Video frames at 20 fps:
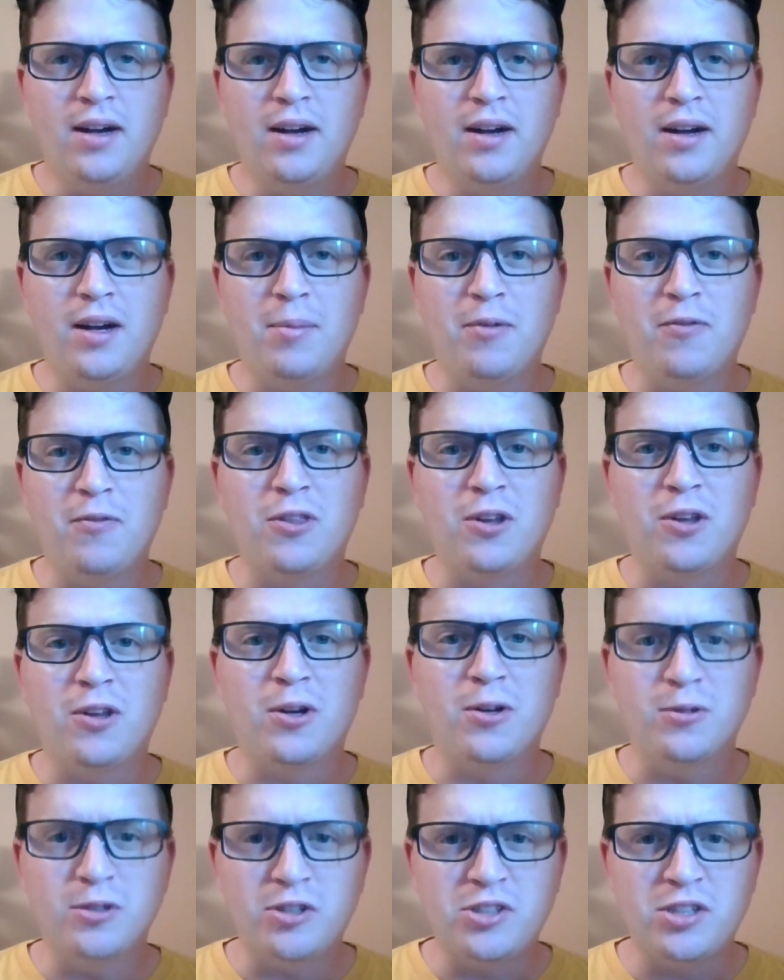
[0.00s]
But for the
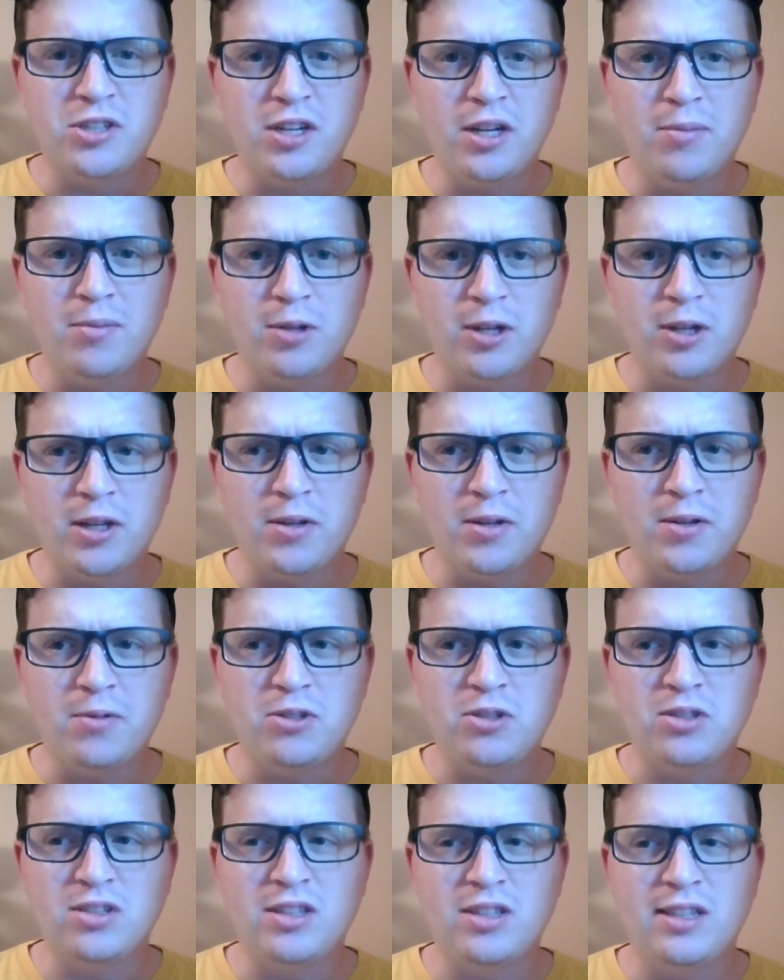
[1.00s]
cone of shame, again,
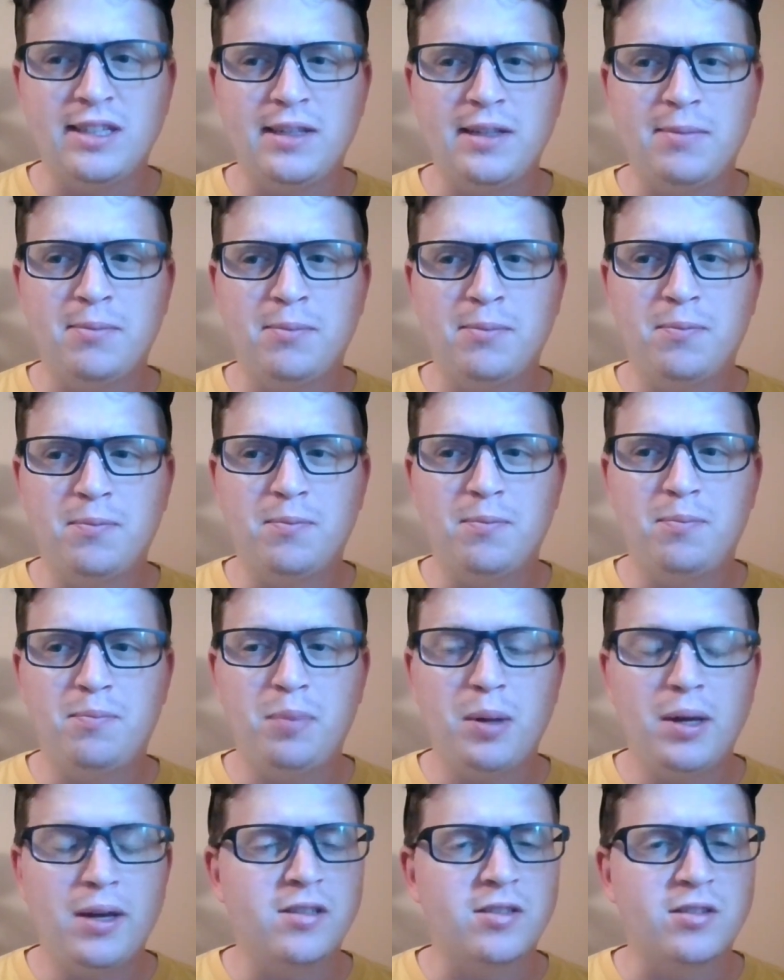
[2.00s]
which is the
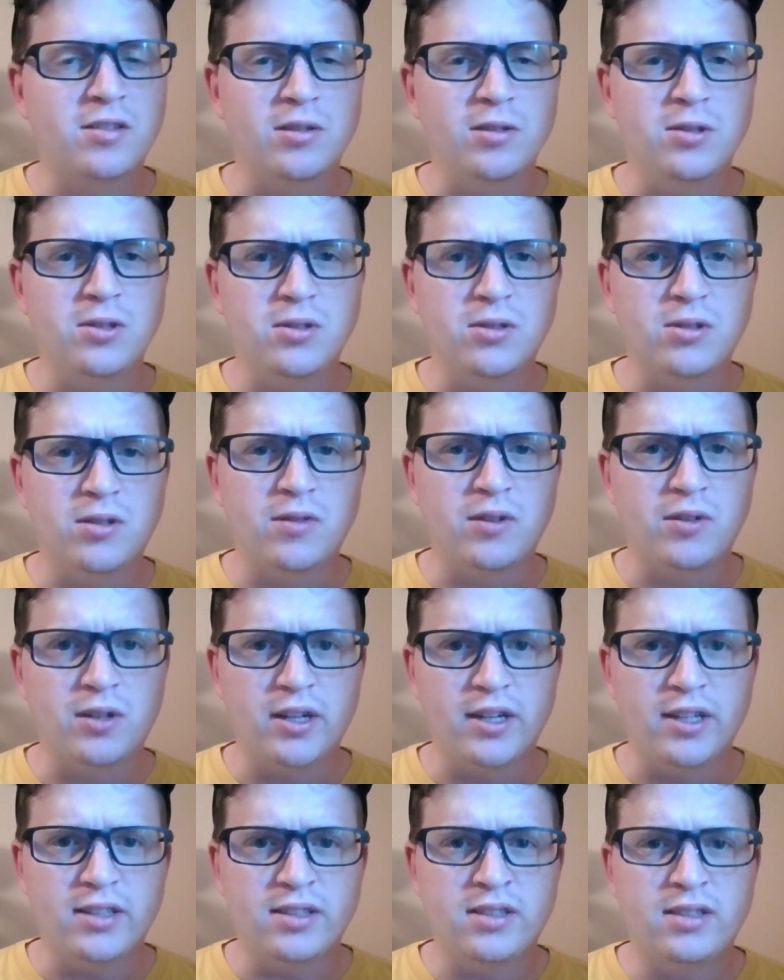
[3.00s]
biggest loser of the
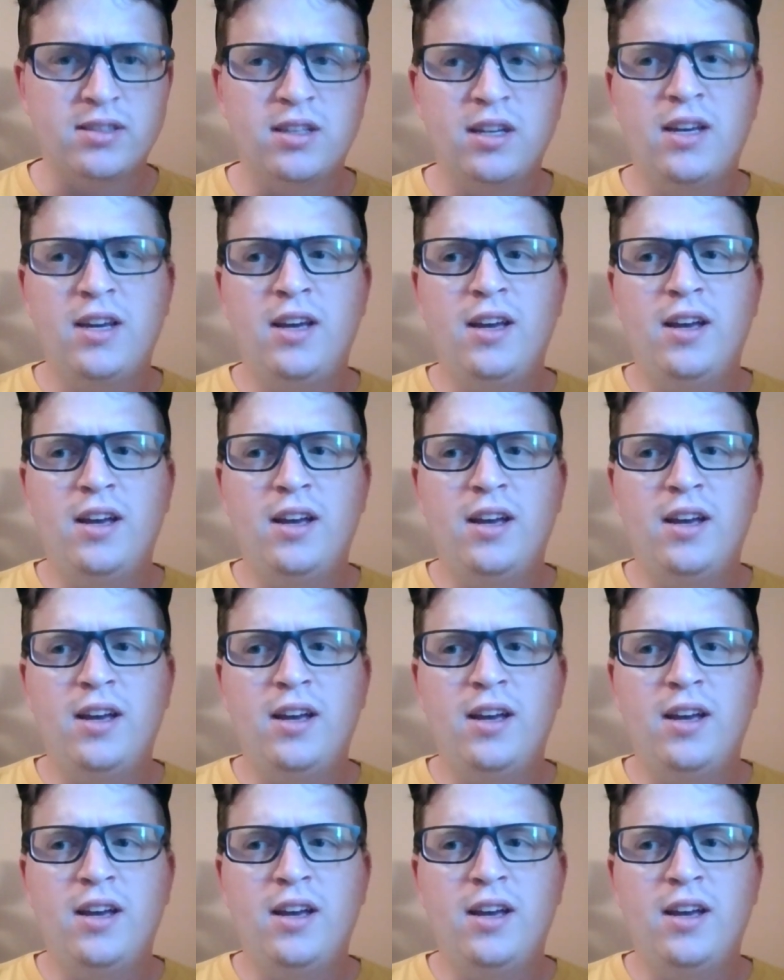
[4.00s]
race,